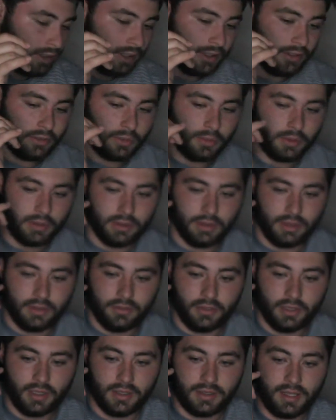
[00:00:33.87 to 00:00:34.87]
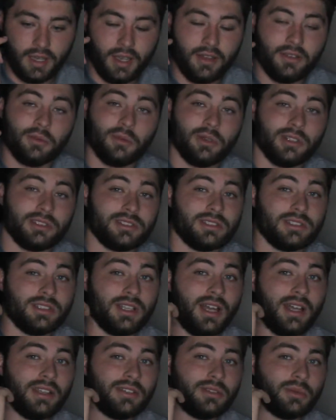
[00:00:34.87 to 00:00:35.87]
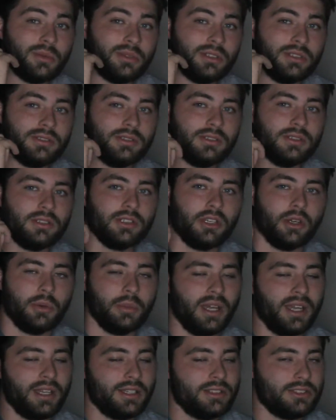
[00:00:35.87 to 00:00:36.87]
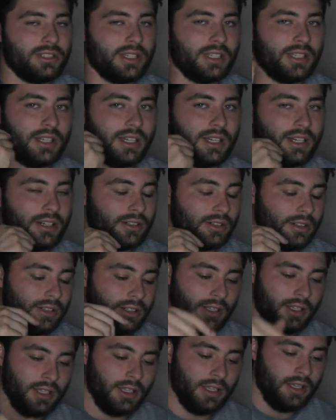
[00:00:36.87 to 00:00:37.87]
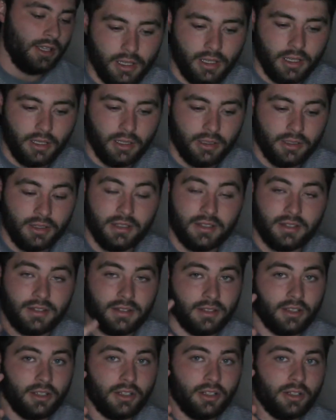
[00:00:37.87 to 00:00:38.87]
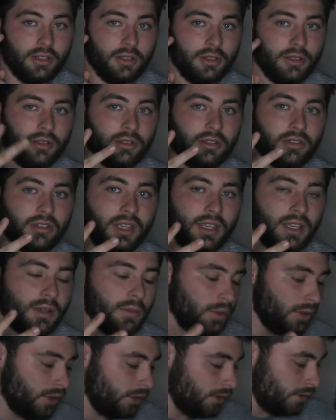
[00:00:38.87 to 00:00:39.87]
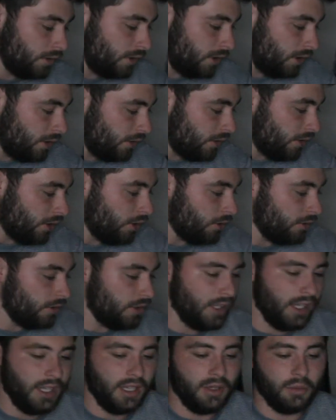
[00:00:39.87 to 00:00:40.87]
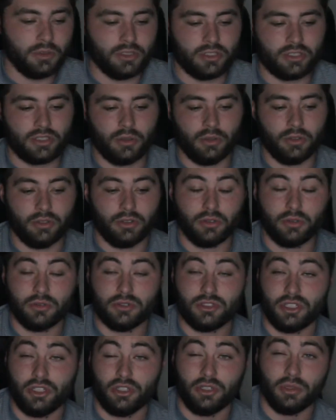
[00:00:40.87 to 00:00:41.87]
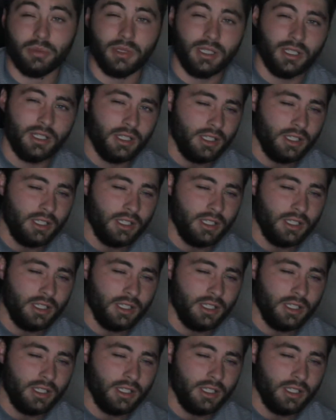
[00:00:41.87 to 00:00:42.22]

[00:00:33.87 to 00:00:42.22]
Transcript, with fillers: into this one. If you guys haven't watched the last one, go back and check it out. Uh, this is our second one, and so today we're just going through Job.